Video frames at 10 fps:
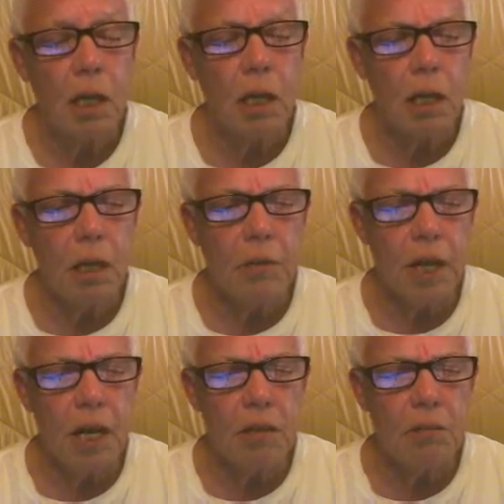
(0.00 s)
If
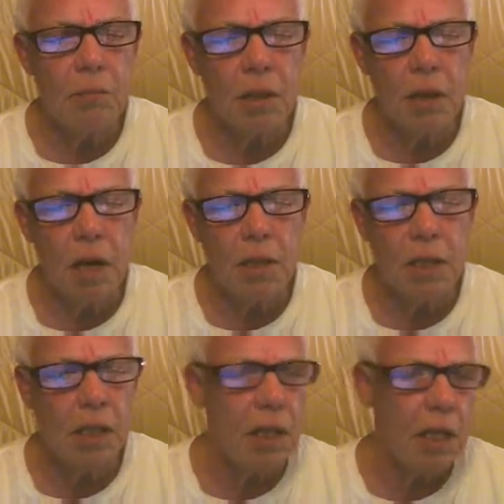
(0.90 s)
it hadn't been
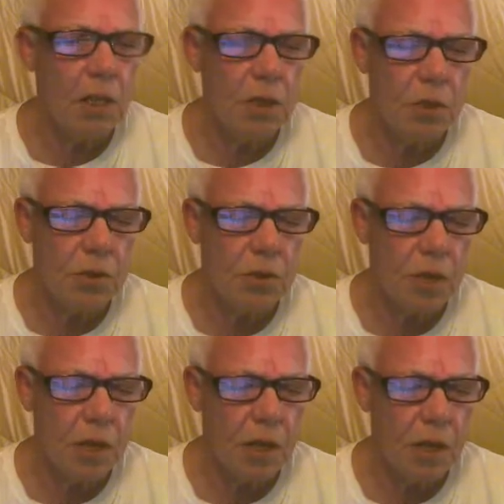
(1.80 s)
causing any
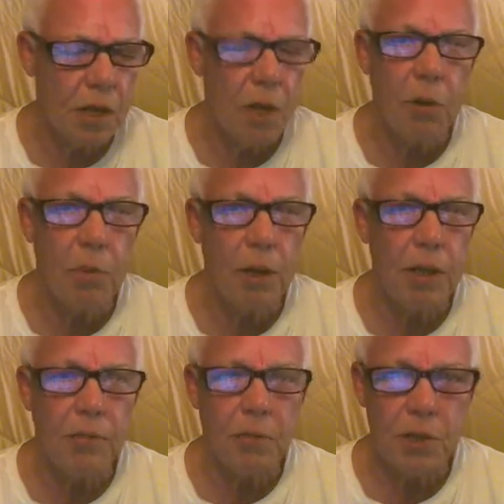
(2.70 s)
issues, that would have been
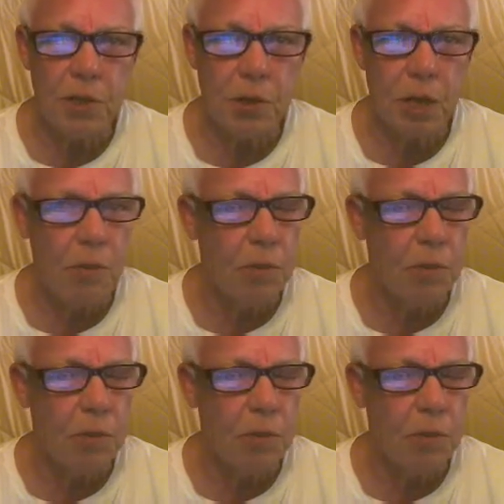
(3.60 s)
a different story.